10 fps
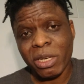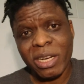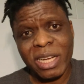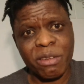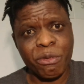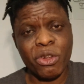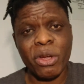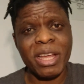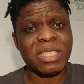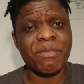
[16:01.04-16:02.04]
YouTuber does a
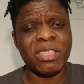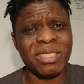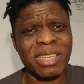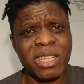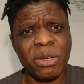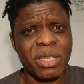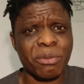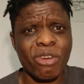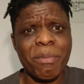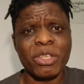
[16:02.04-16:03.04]
video, he has 76,000
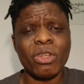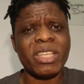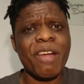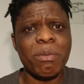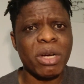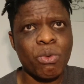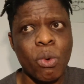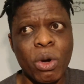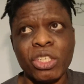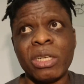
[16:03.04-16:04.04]
subscribers. Not everybody
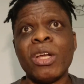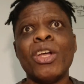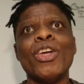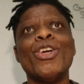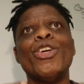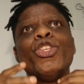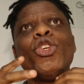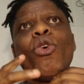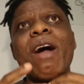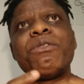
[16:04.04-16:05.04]
will watch it.
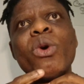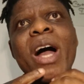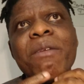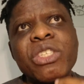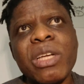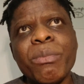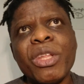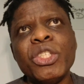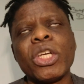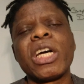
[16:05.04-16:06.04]
You have to have
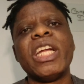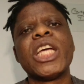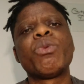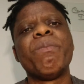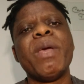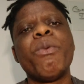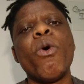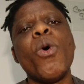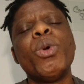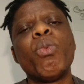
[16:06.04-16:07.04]
something to connect with
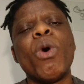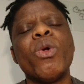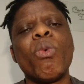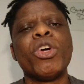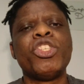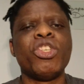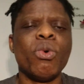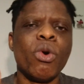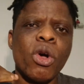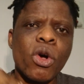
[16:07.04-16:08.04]
people who would want to watch
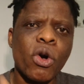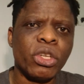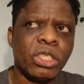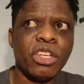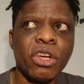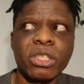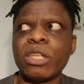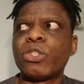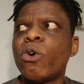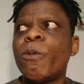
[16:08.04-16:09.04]
you
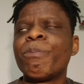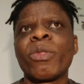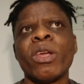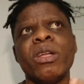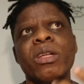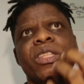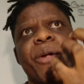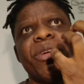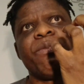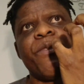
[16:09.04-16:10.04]
continuously. So
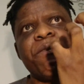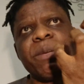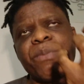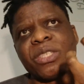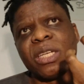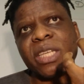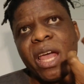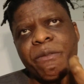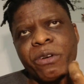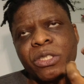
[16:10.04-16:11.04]
there is 50%
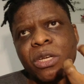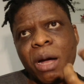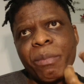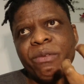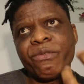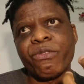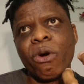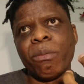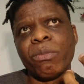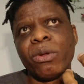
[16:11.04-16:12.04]
effort coming
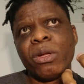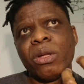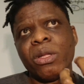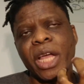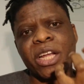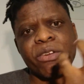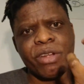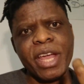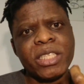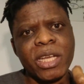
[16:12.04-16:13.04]
from the
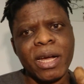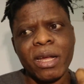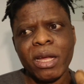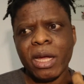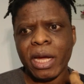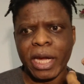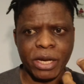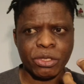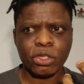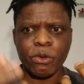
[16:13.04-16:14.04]
creator,
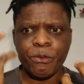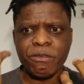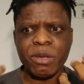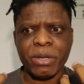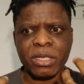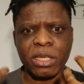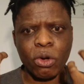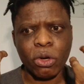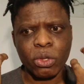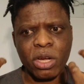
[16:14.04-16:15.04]
and there's also
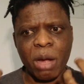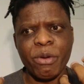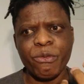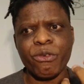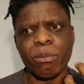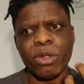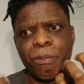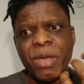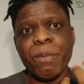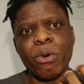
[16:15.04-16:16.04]
50% also coming from
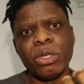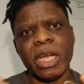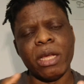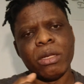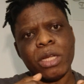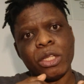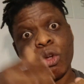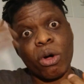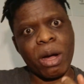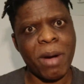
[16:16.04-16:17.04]
the people they
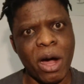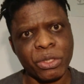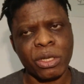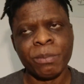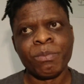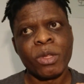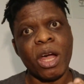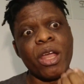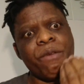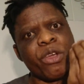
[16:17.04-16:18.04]
talk about.
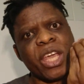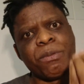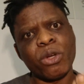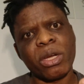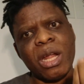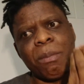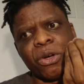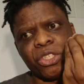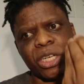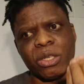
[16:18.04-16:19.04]
Now, if you keep talking
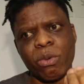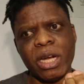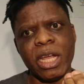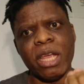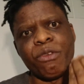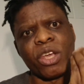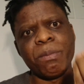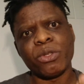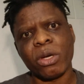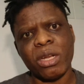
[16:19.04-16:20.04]
about Shatawale, if you
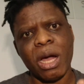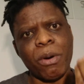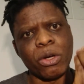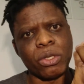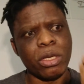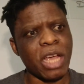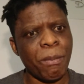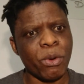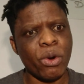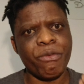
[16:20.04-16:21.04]
keep talking about
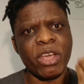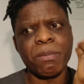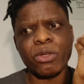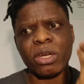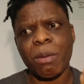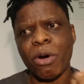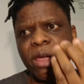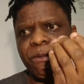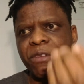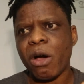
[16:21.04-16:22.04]
Yaa Pono, if you keep talking
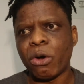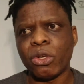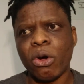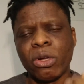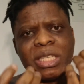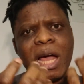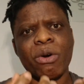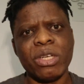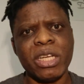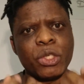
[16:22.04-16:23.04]
about Efia Odo,
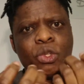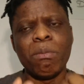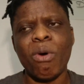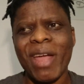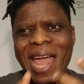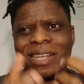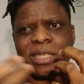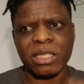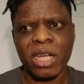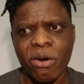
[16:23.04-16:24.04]
Sarkodie, Stoneboy,
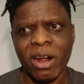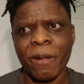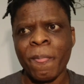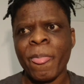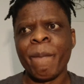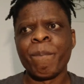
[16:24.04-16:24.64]
etc.,